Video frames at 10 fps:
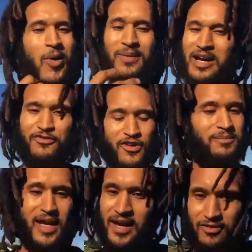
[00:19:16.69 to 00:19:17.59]
I'm not from
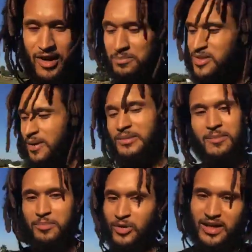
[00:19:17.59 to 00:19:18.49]
that era. I'm
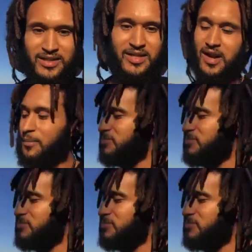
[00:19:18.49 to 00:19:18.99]
not built like y'all. I'm